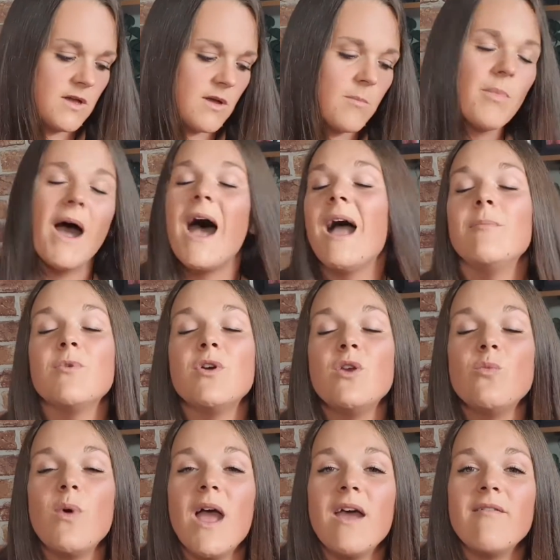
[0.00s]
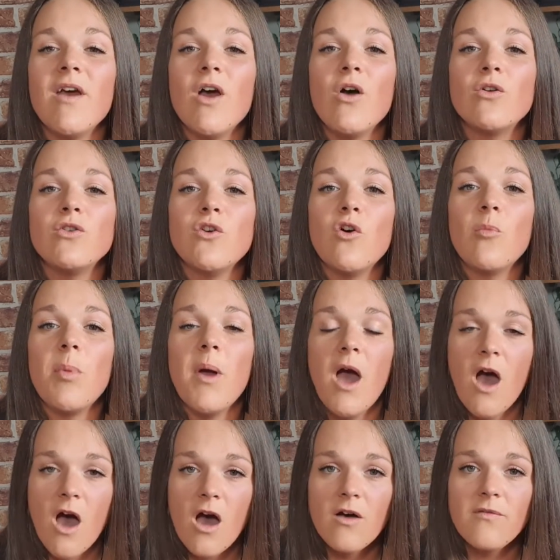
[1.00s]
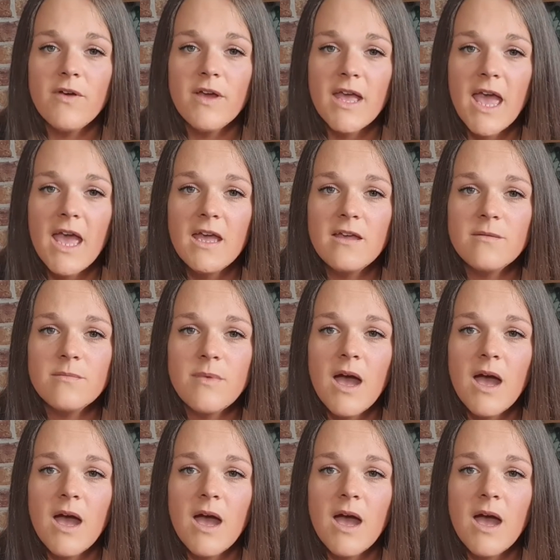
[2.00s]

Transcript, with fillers: But I'm going to wear it on your behalf, okay?